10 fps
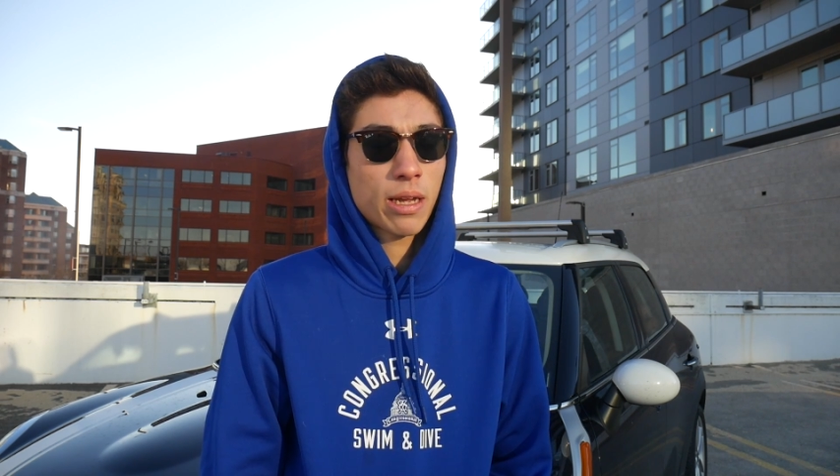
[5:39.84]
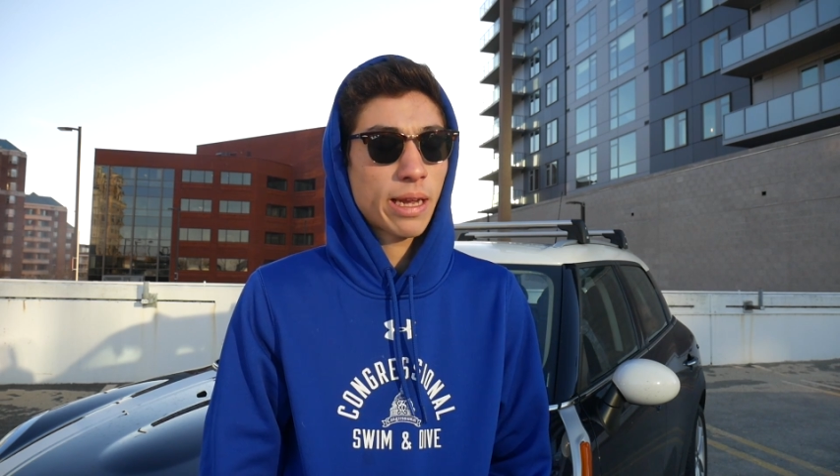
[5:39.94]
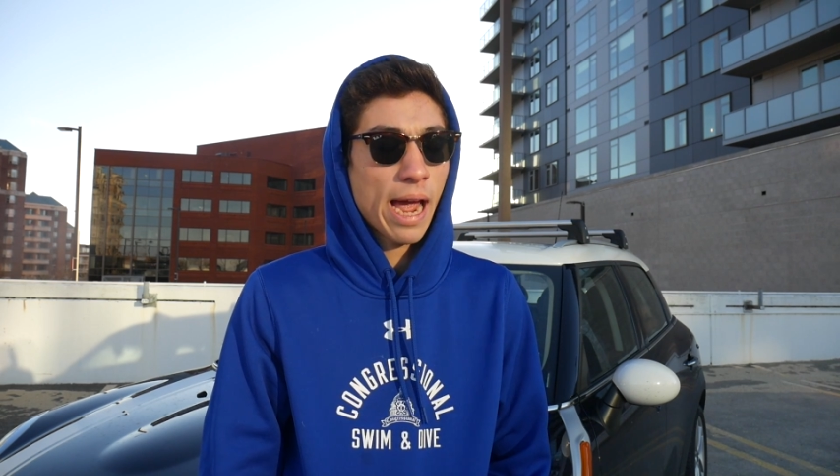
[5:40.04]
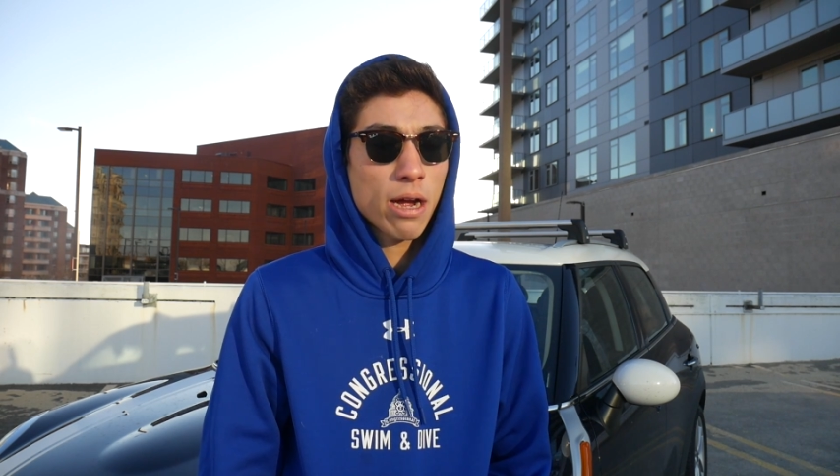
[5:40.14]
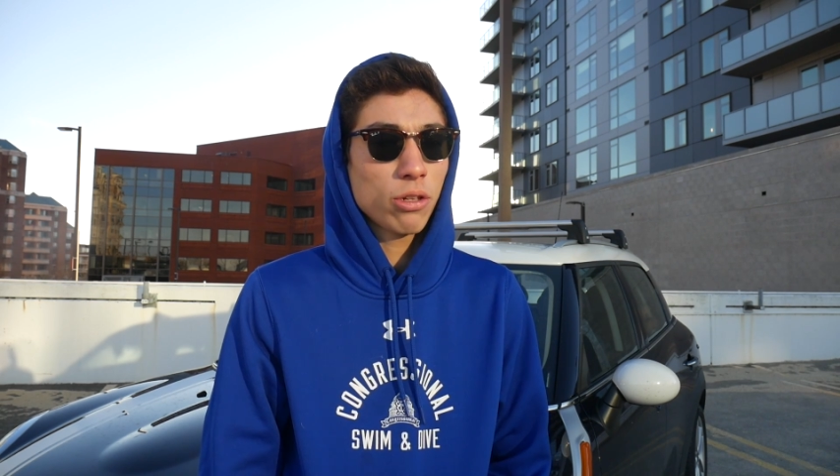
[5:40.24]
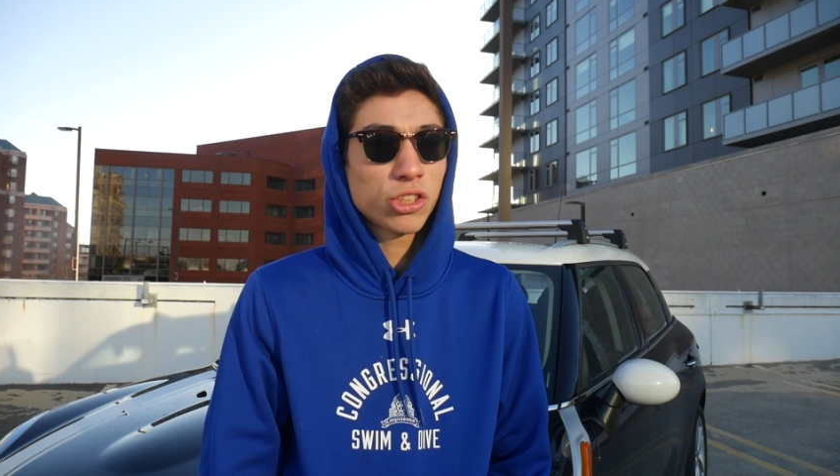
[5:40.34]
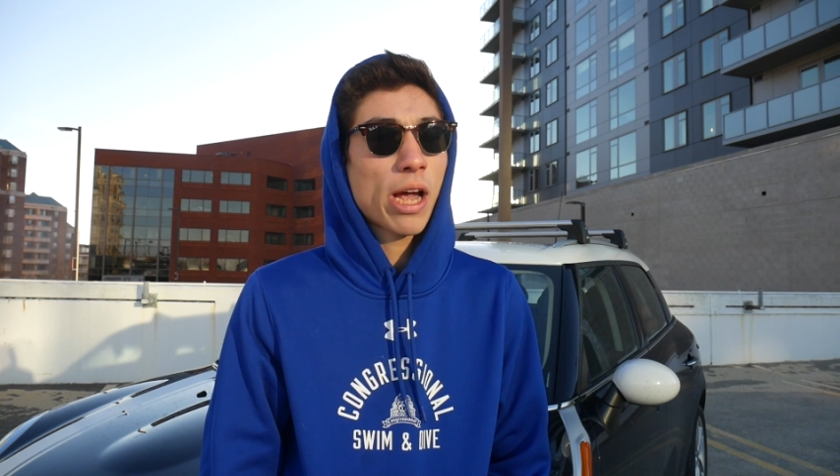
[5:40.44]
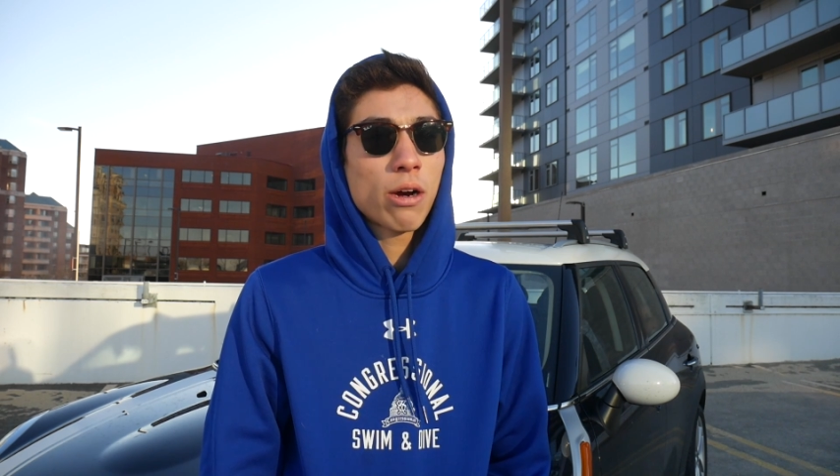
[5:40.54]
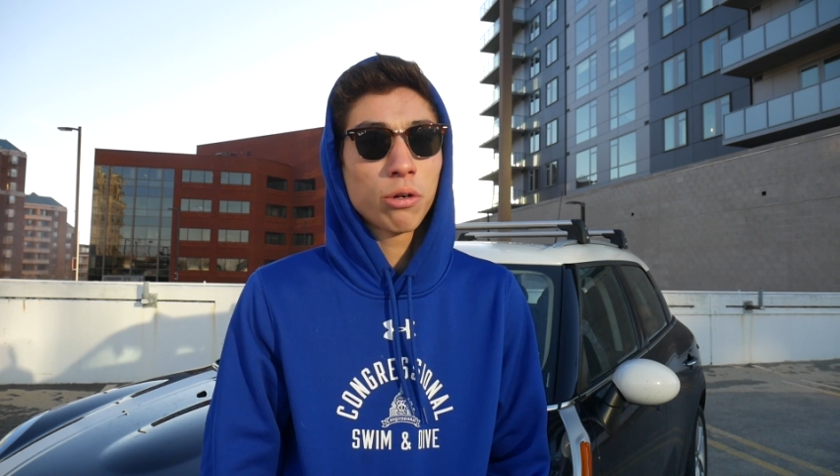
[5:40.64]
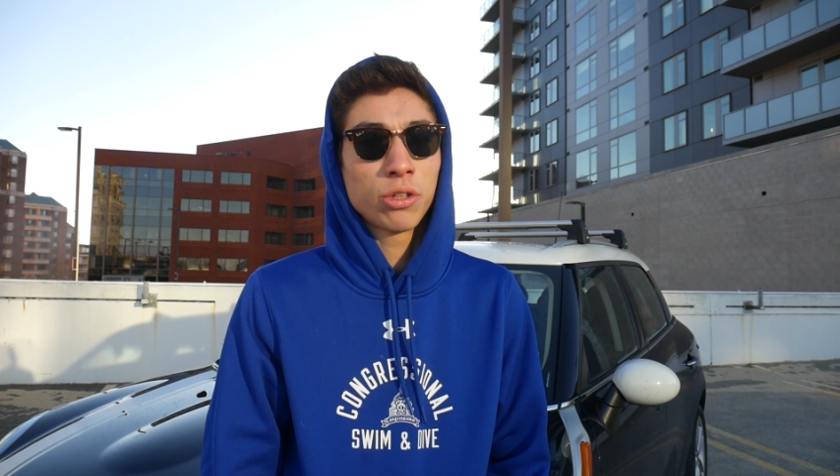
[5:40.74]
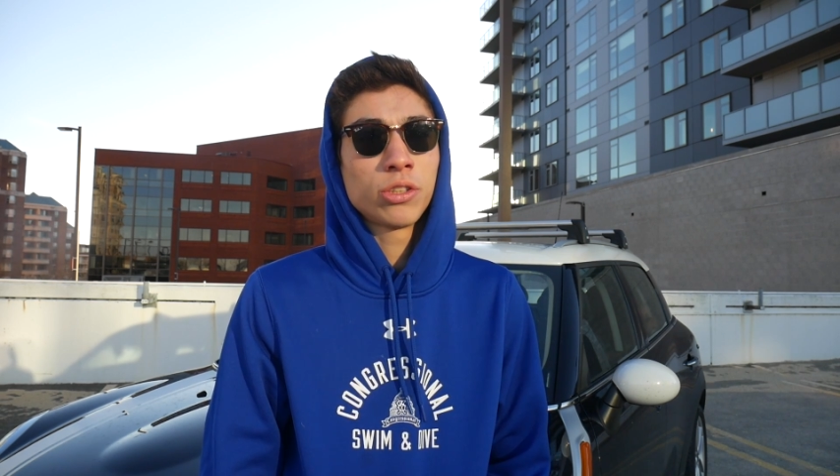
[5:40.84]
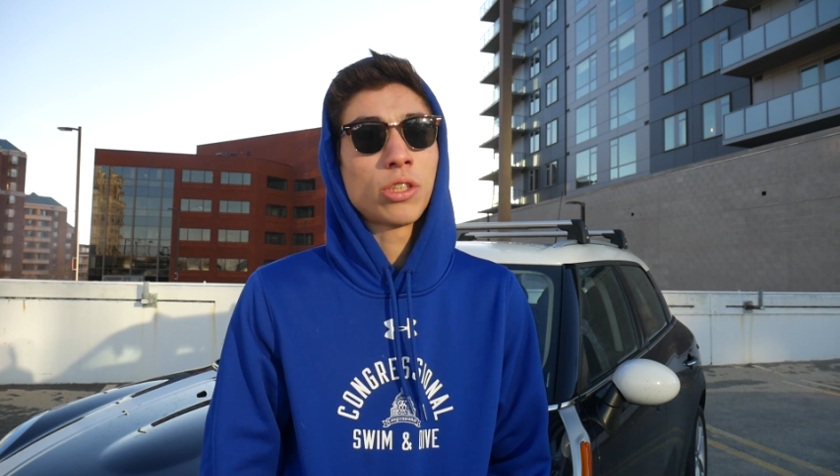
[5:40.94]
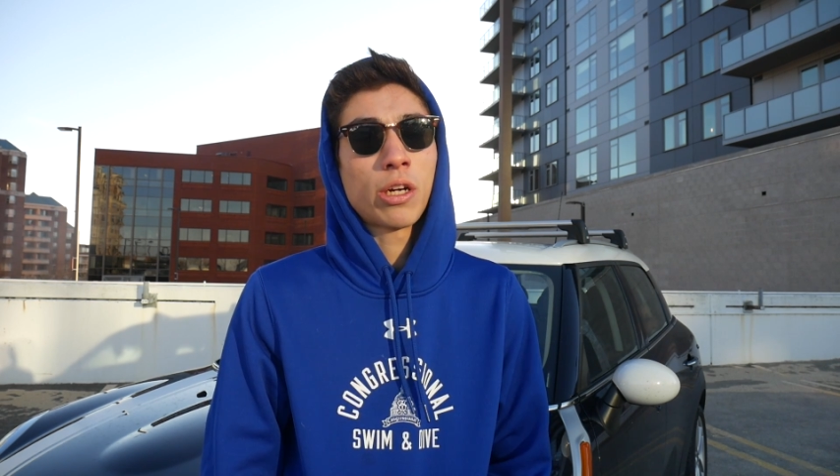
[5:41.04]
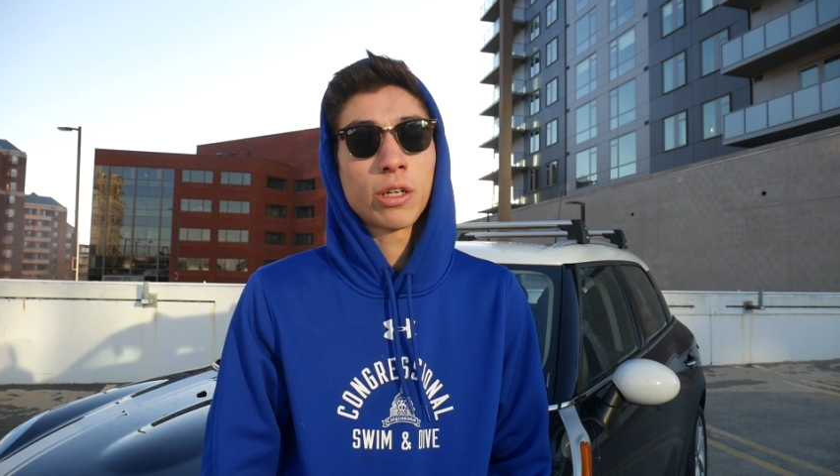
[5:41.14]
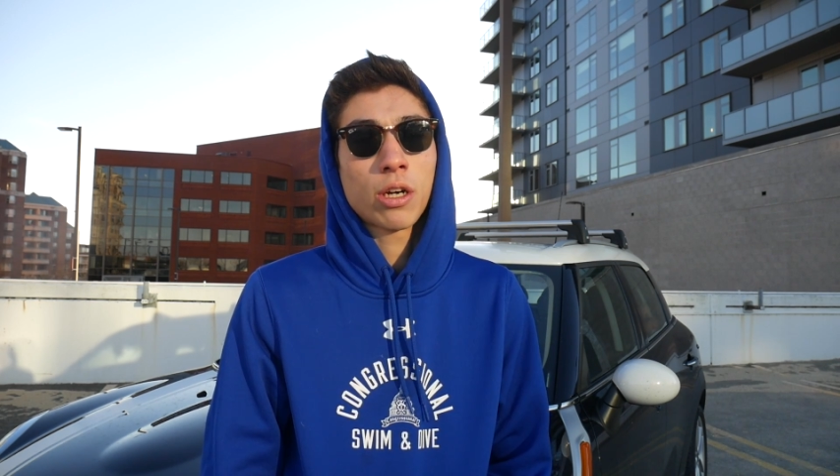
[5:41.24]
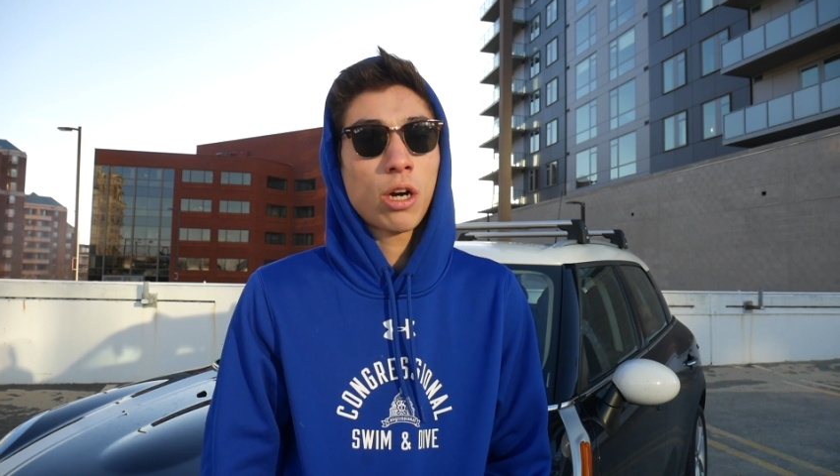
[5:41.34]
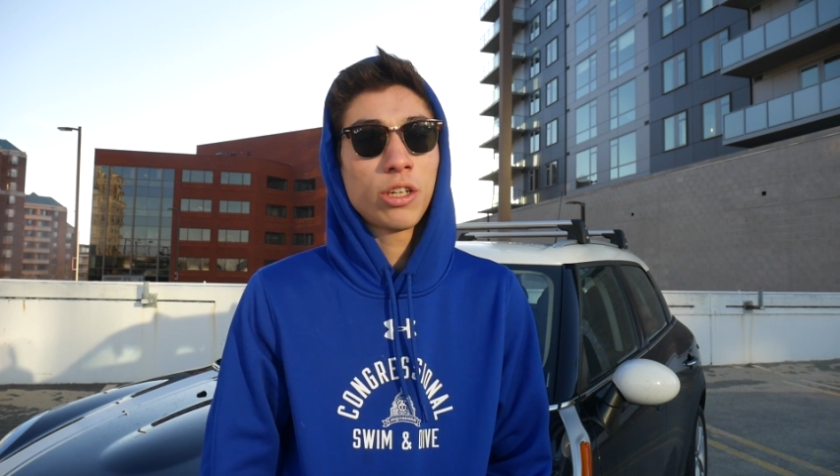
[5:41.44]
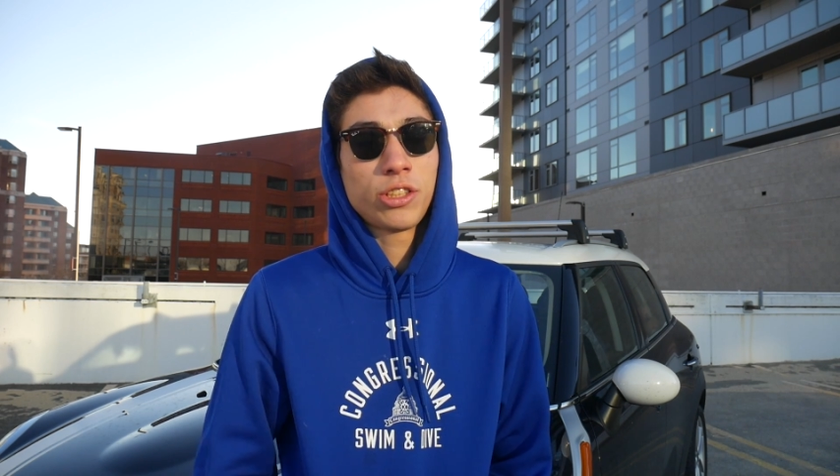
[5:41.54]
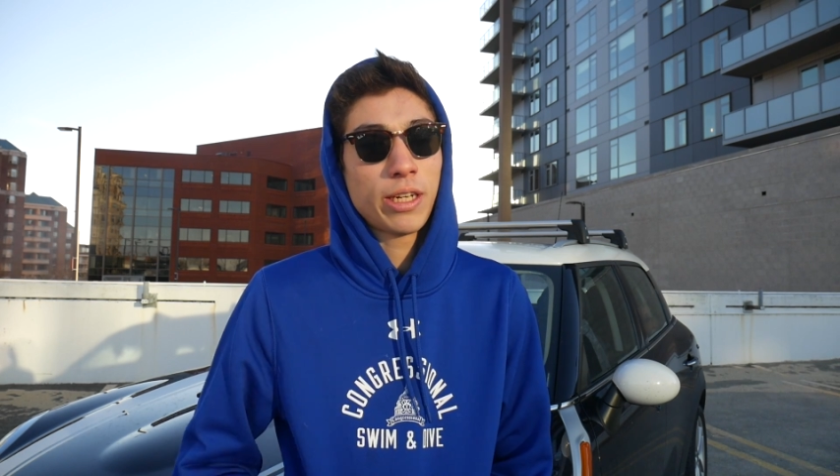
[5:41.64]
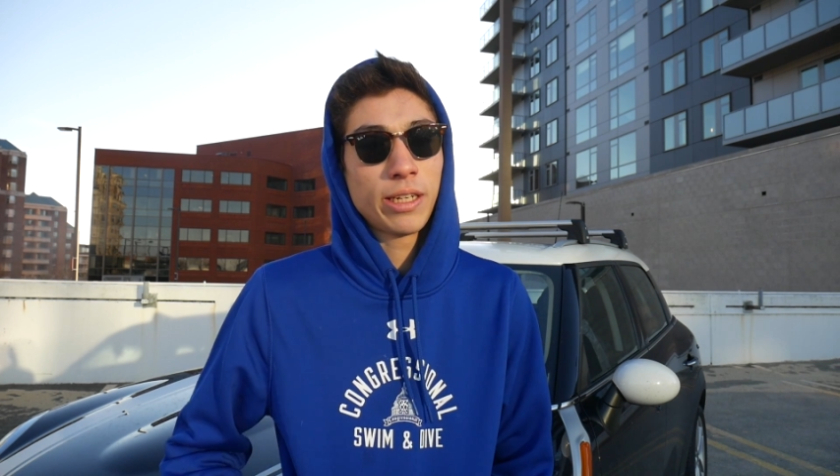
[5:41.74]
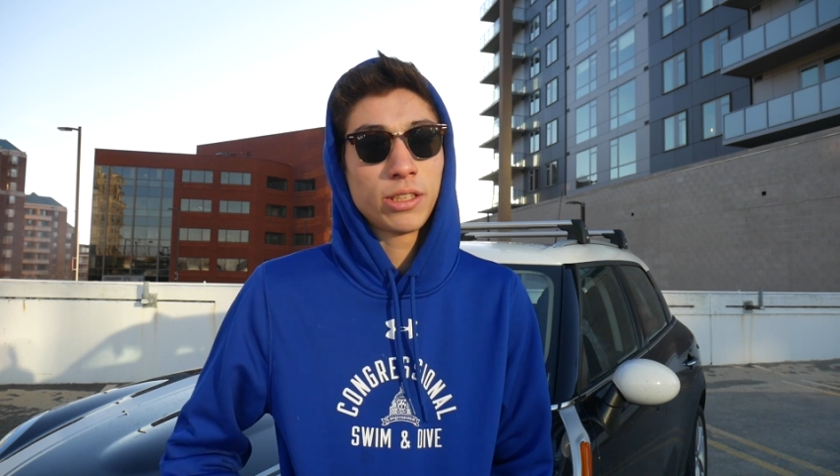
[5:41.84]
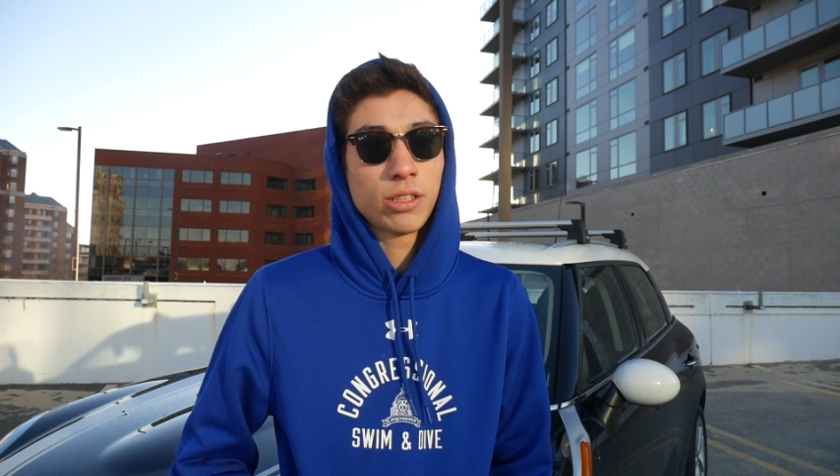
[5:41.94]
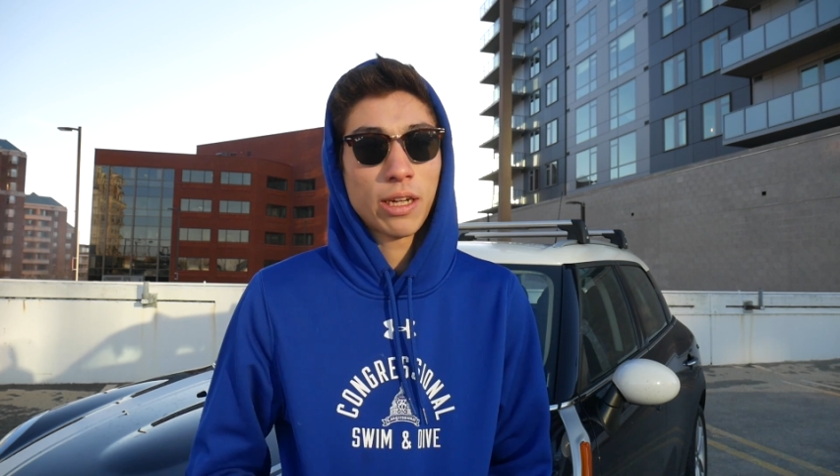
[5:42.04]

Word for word: countless hours on car sites,